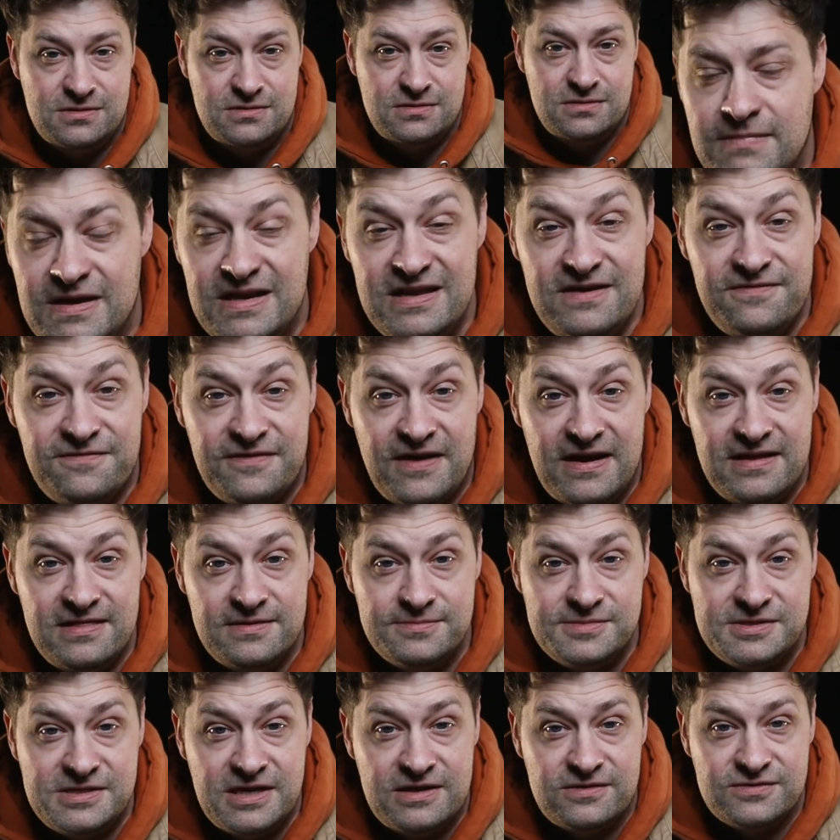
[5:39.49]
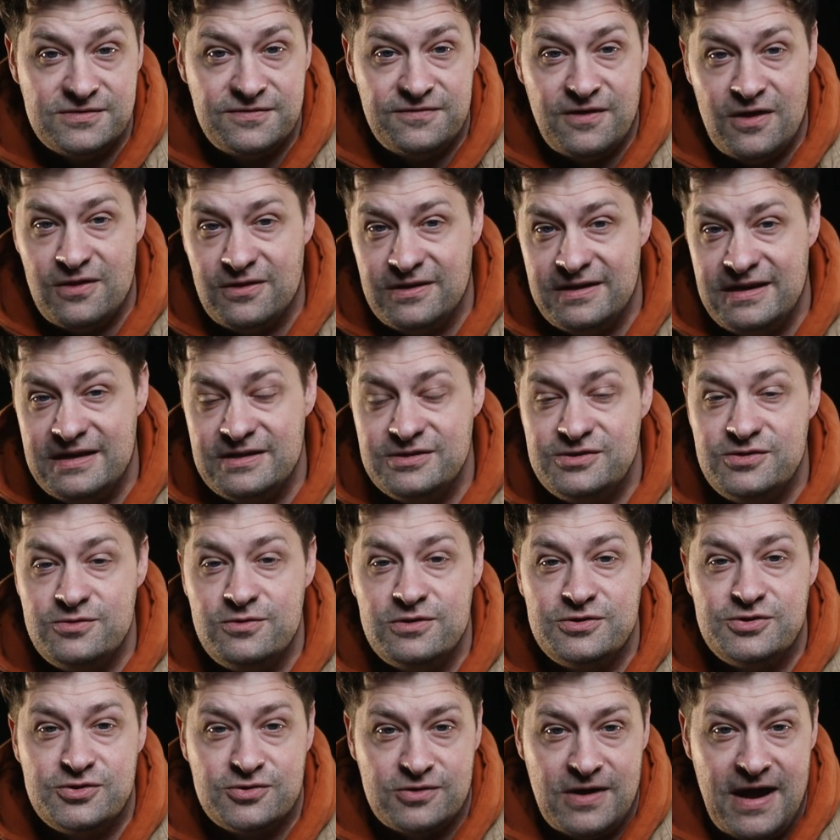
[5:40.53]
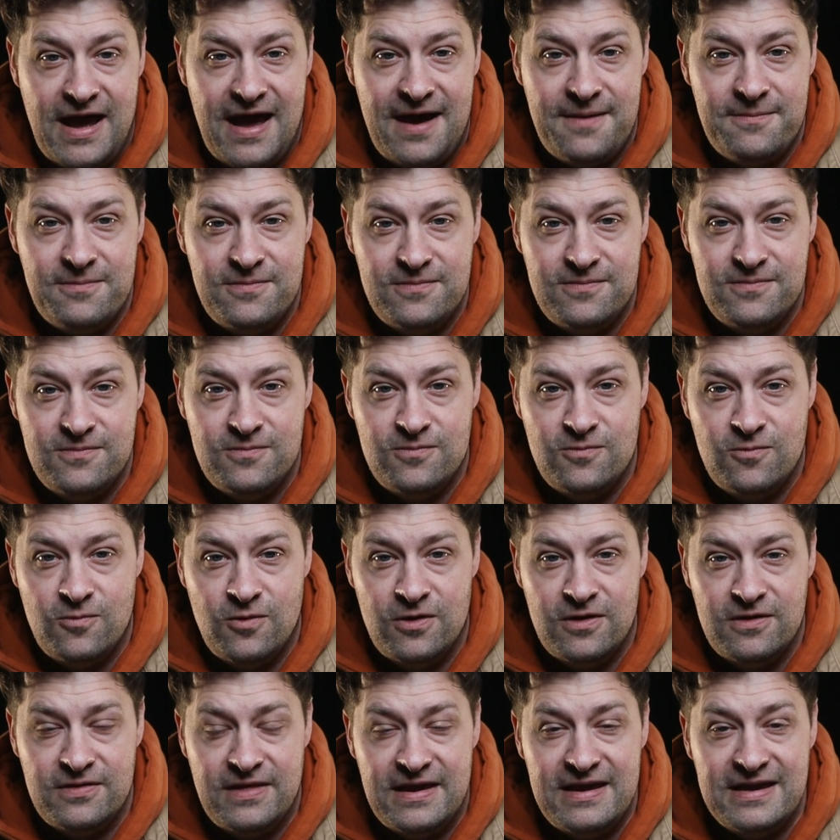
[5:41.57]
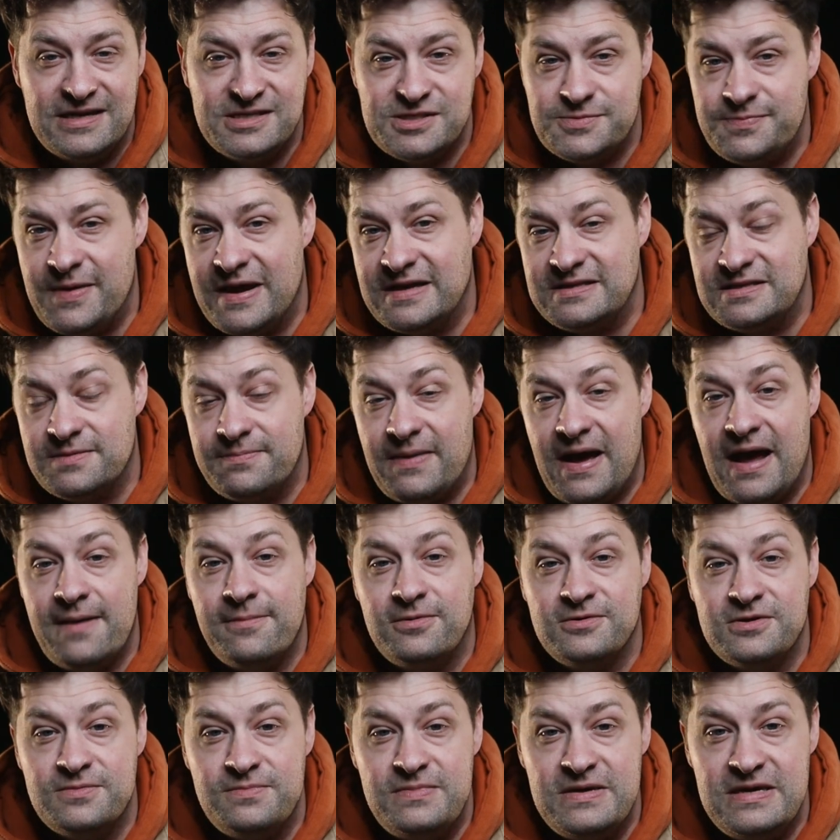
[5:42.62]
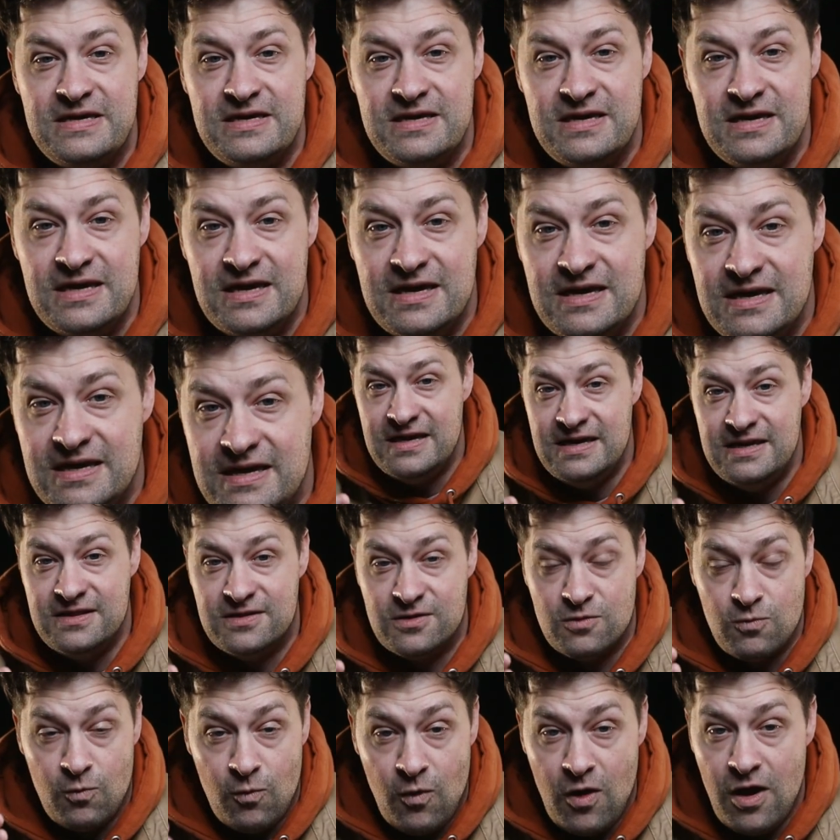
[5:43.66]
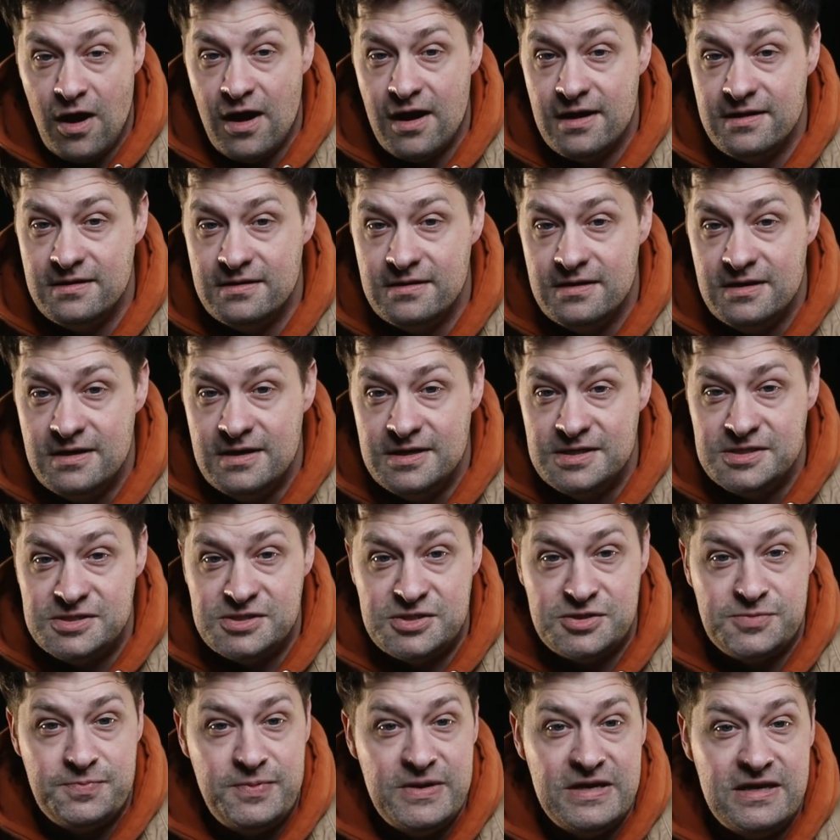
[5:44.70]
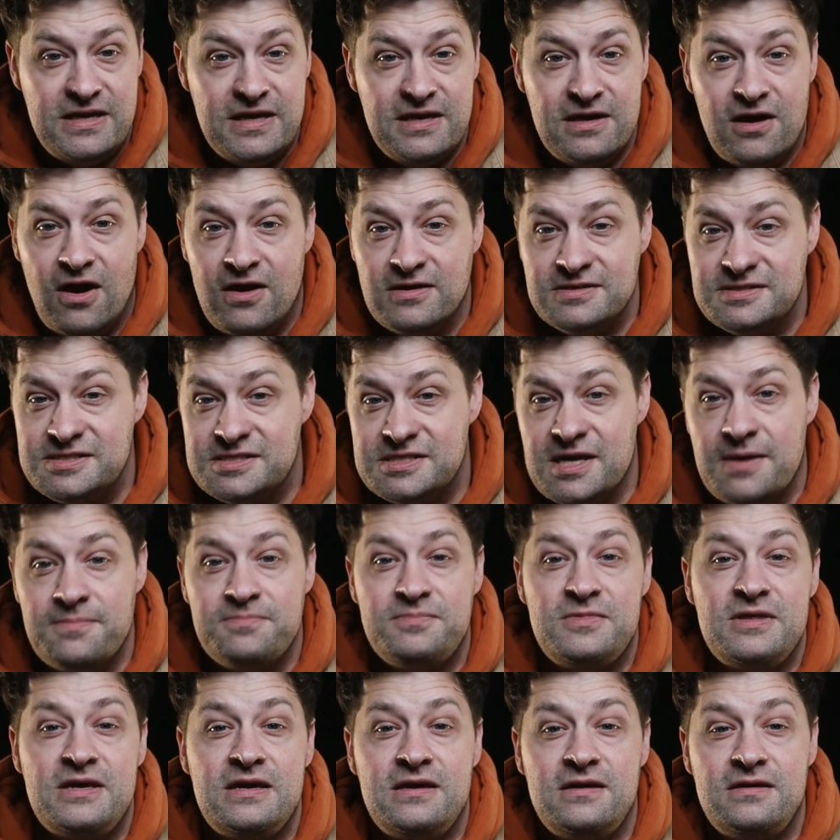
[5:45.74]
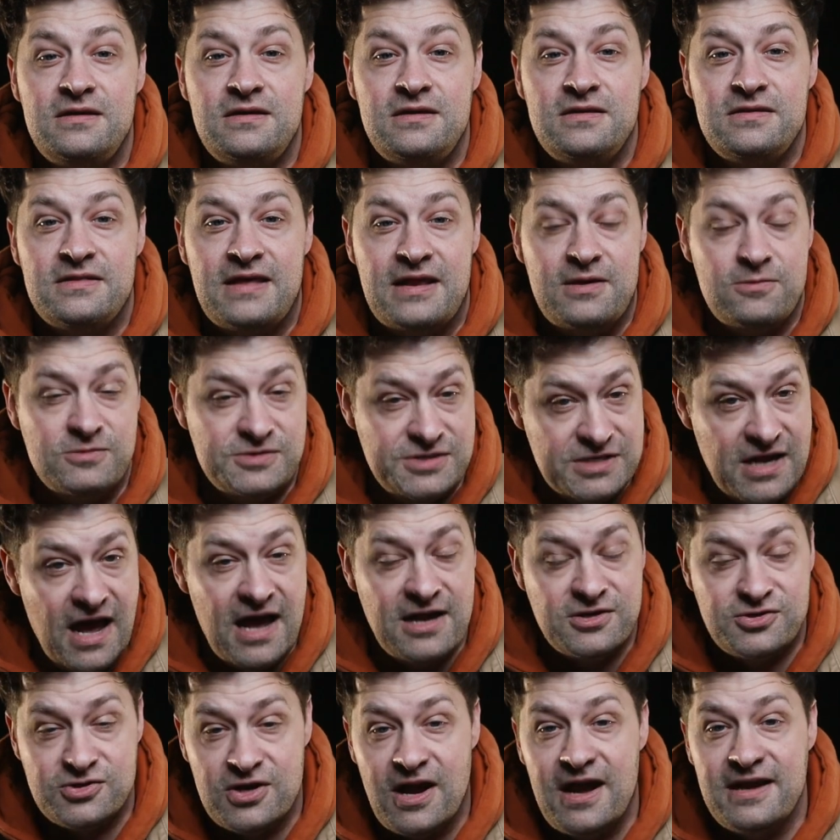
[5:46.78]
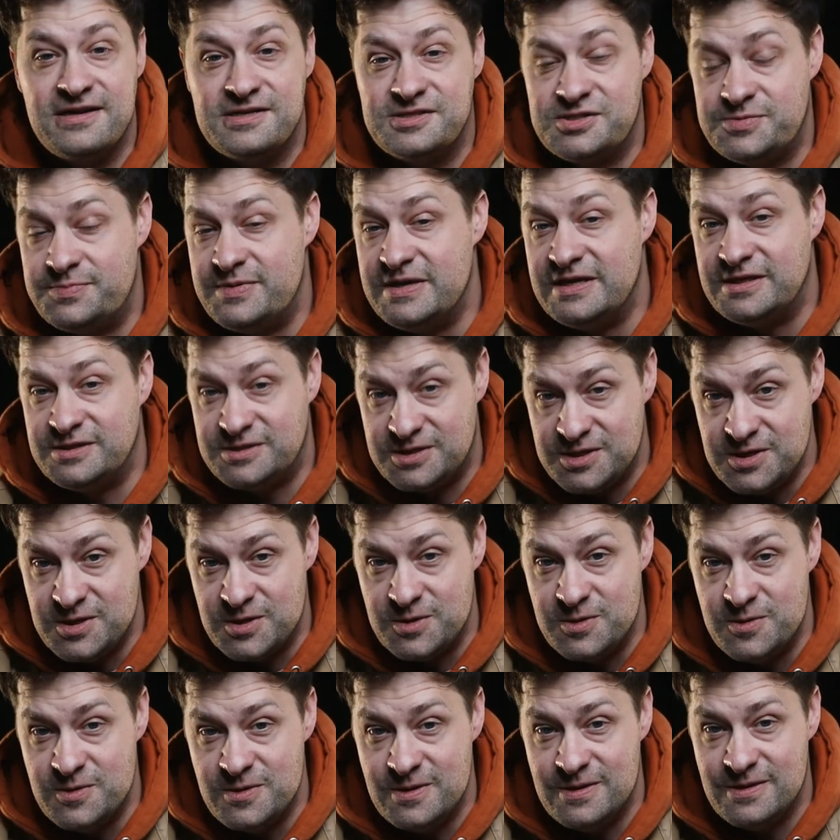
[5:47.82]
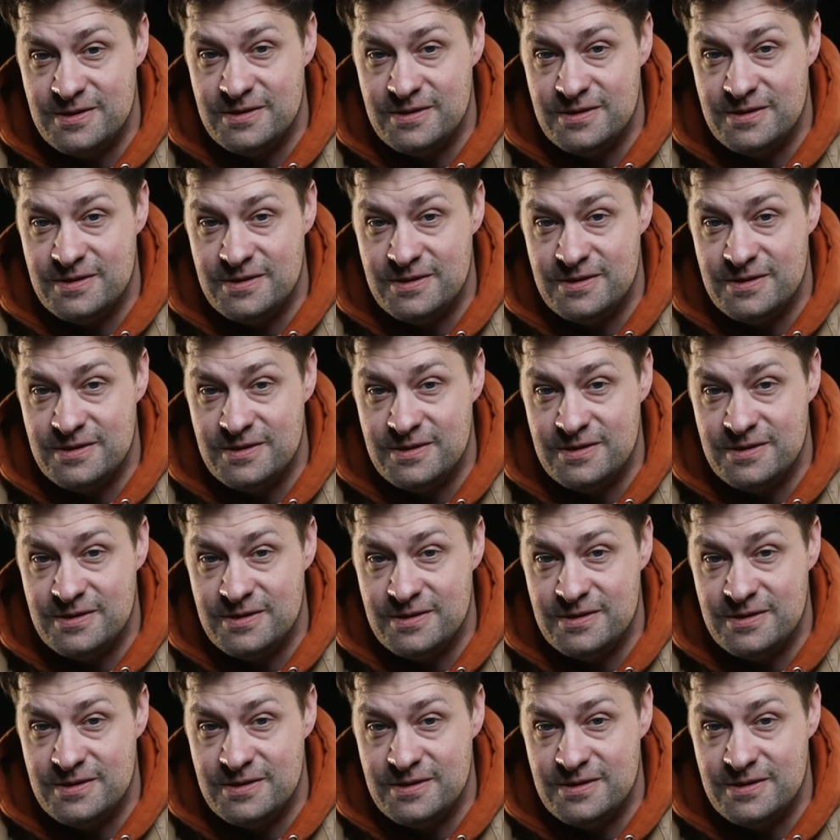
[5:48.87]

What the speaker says: Many find themselves falling into a trap where they expect the Bible to be either one, speaking on something that it was not trying to speak to.